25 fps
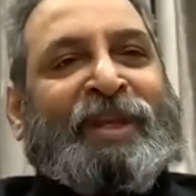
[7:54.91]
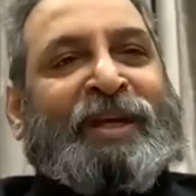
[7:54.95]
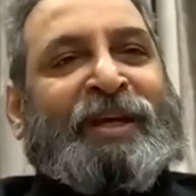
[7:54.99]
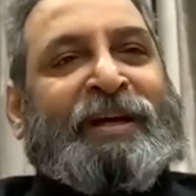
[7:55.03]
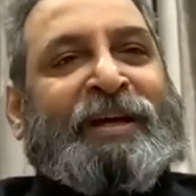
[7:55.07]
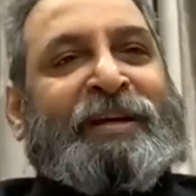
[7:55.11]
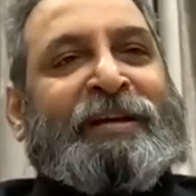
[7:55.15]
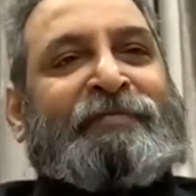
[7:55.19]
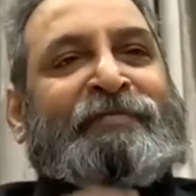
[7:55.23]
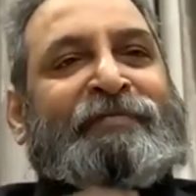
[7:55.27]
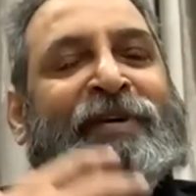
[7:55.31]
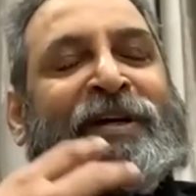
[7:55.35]

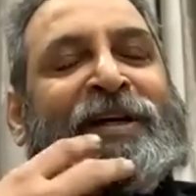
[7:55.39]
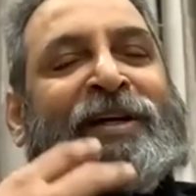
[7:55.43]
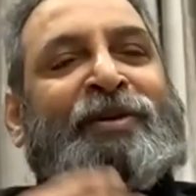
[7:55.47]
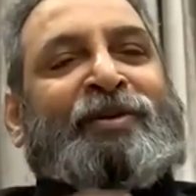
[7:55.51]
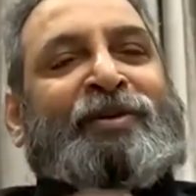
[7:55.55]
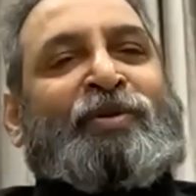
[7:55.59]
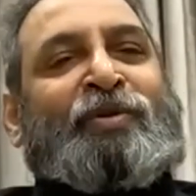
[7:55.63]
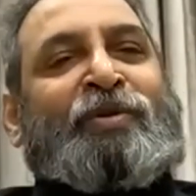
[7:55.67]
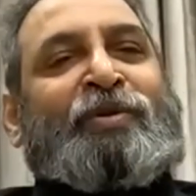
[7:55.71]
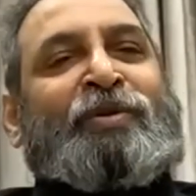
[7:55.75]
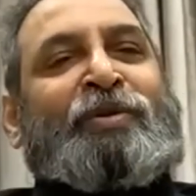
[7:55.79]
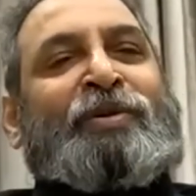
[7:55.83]
And if I
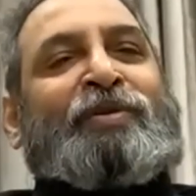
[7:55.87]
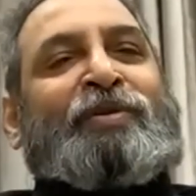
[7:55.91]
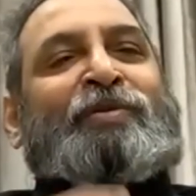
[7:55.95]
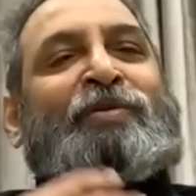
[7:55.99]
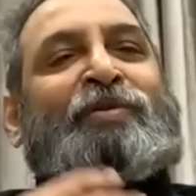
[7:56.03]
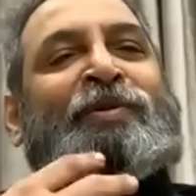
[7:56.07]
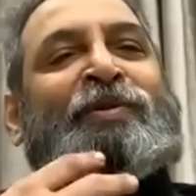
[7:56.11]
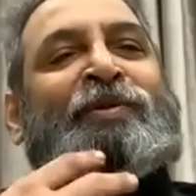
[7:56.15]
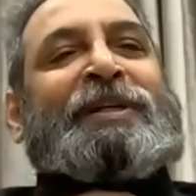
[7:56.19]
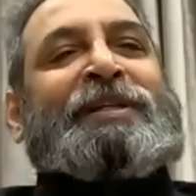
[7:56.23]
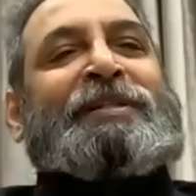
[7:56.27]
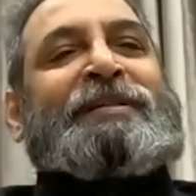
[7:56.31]
don't
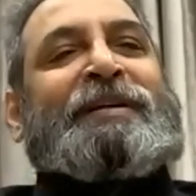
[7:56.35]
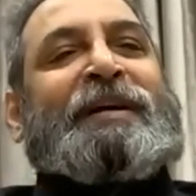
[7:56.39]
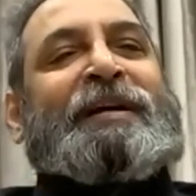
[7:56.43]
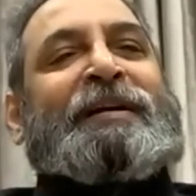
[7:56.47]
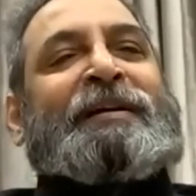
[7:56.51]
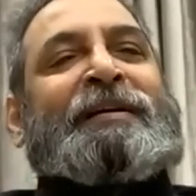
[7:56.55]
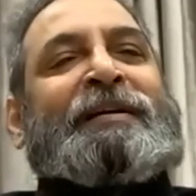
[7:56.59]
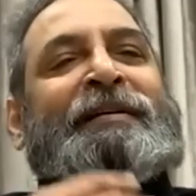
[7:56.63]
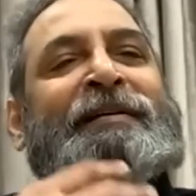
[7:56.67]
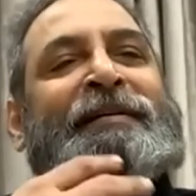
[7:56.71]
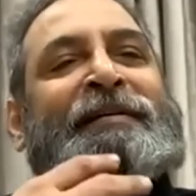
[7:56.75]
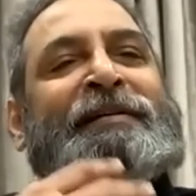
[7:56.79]
do these
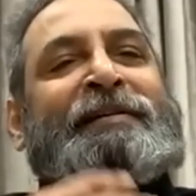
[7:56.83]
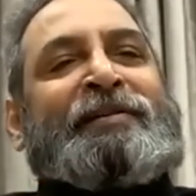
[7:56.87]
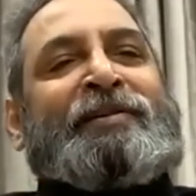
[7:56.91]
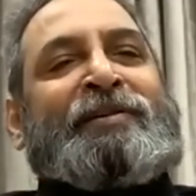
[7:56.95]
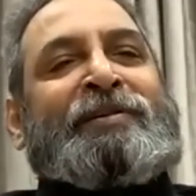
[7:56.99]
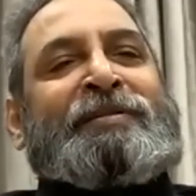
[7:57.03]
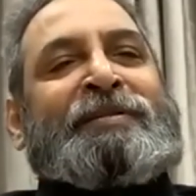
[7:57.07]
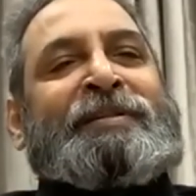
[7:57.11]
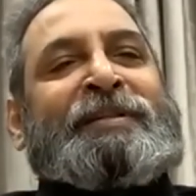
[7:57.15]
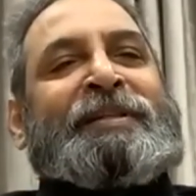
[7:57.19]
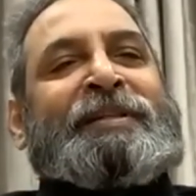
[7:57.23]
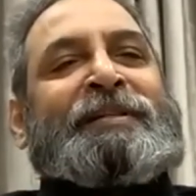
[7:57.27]

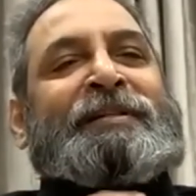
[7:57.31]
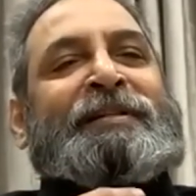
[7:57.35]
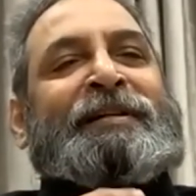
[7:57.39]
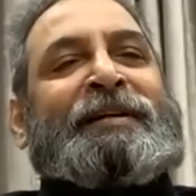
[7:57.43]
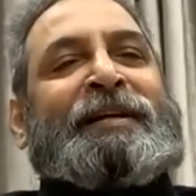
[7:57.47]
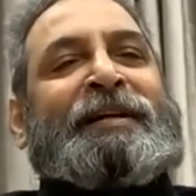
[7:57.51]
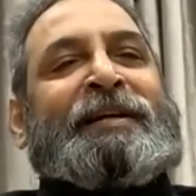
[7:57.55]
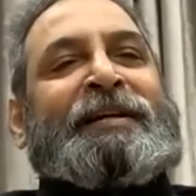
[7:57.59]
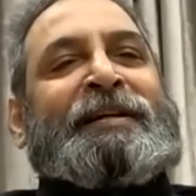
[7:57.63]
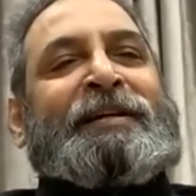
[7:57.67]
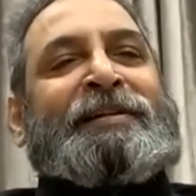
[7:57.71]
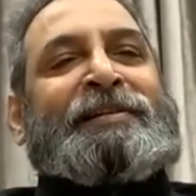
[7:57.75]
continuous
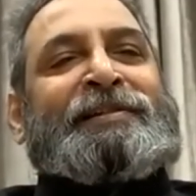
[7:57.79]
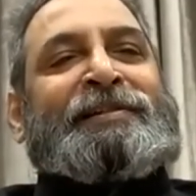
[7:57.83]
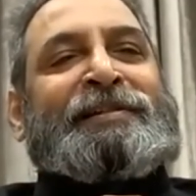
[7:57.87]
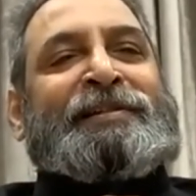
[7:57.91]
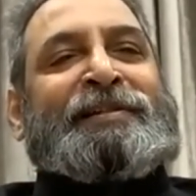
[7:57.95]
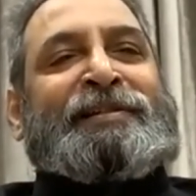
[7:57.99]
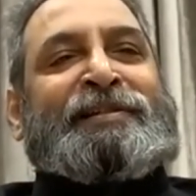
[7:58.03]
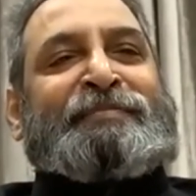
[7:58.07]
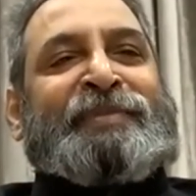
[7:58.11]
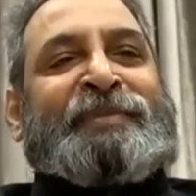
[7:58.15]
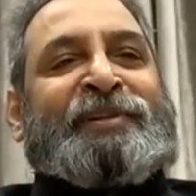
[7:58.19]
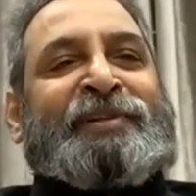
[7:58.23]

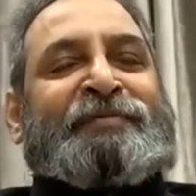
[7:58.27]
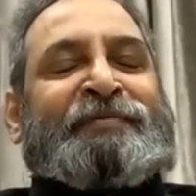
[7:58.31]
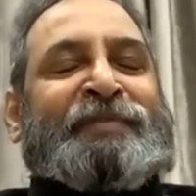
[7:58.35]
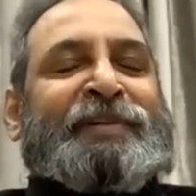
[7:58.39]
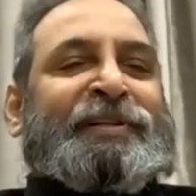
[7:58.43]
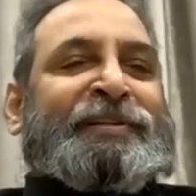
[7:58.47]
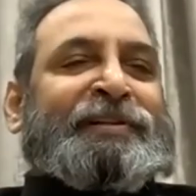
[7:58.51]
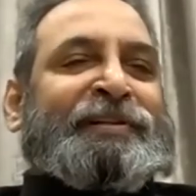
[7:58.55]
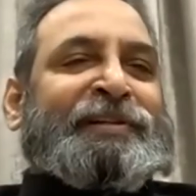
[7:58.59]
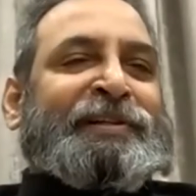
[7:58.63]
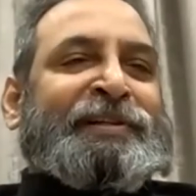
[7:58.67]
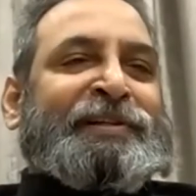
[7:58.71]
interconnections
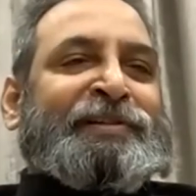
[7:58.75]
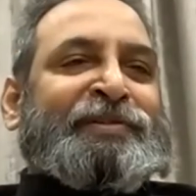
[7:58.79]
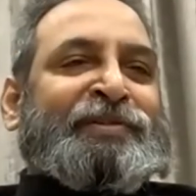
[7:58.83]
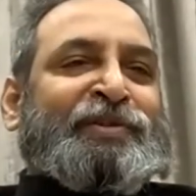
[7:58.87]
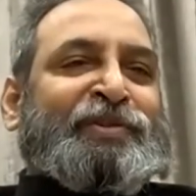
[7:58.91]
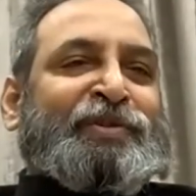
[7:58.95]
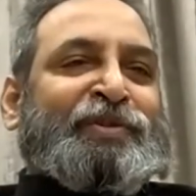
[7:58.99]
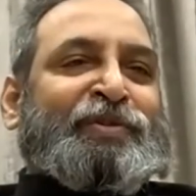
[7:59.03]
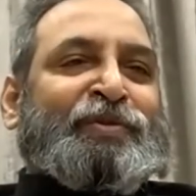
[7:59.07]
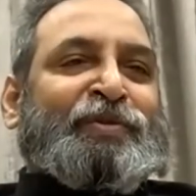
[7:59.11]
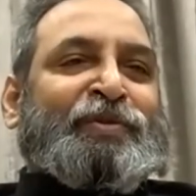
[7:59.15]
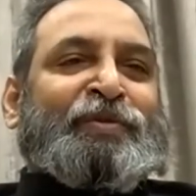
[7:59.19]
between these
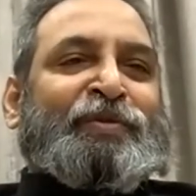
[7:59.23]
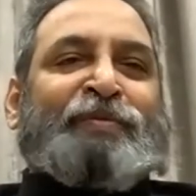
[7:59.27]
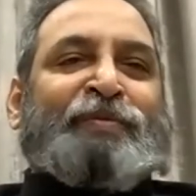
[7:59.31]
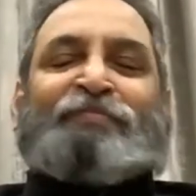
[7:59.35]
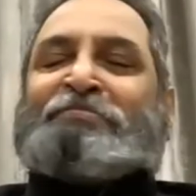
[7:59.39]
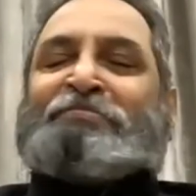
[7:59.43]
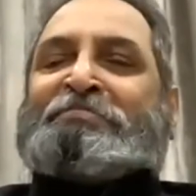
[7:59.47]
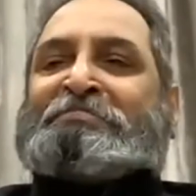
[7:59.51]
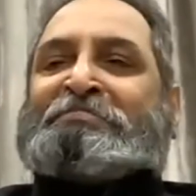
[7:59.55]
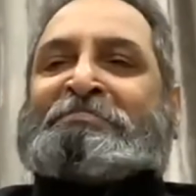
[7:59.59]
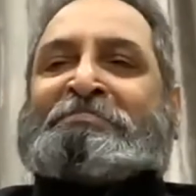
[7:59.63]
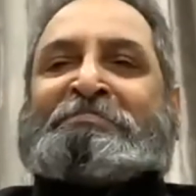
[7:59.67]
two,
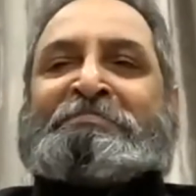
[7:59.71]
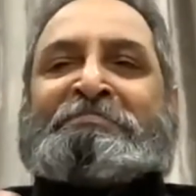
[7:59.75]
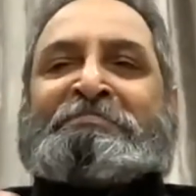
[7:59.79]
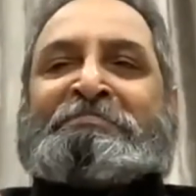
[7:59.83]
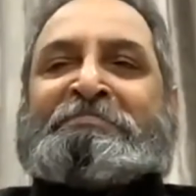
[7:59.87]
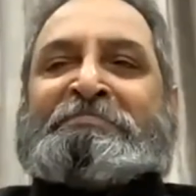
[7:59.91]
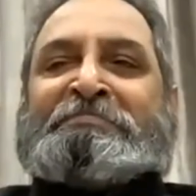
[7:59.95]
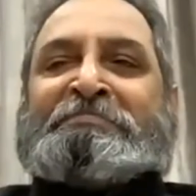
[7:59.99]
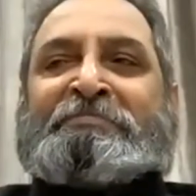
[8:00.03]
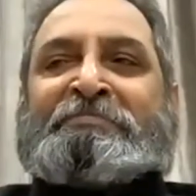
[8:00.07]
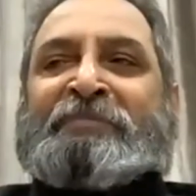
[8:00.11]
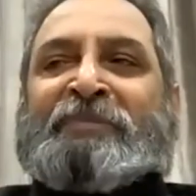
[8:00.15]

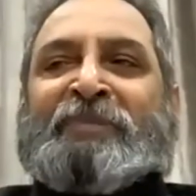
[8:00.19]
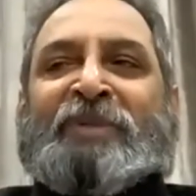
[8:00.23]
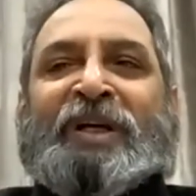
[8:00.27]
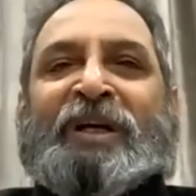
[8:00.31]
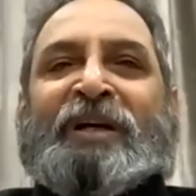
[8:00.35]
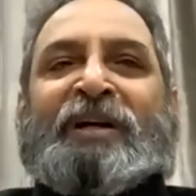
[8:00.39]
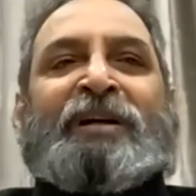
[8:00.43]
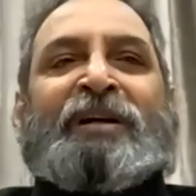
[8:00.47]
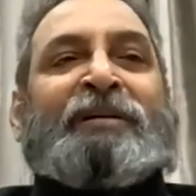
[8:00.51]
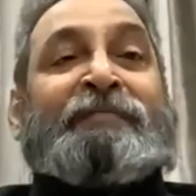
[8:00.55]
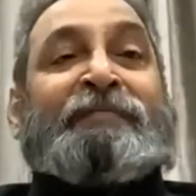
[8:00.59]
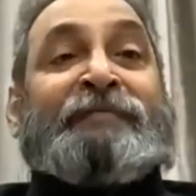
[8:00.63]

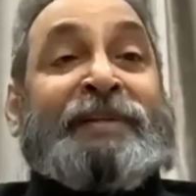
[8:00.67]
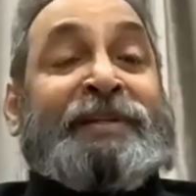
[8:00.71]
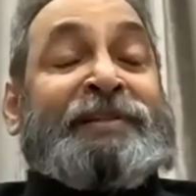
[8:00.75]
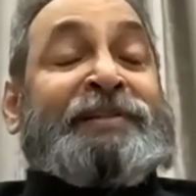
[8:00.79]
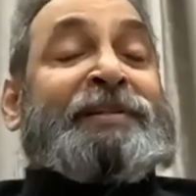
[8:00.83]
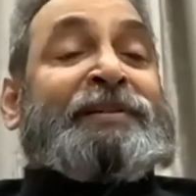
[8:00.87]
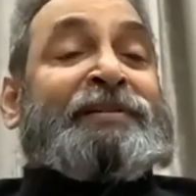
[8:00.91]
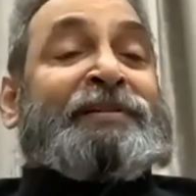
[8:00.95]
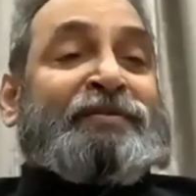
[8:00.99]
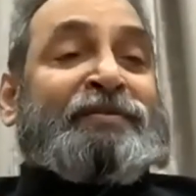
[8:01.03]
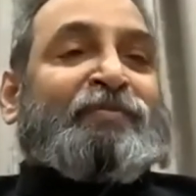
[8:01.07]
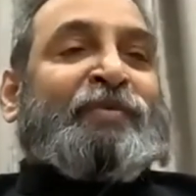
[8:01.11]

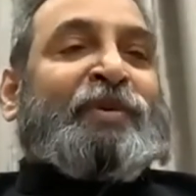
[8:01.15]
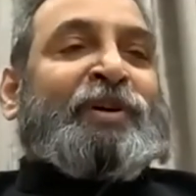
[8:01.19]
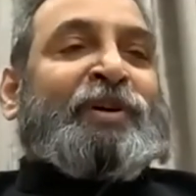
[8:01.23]
which is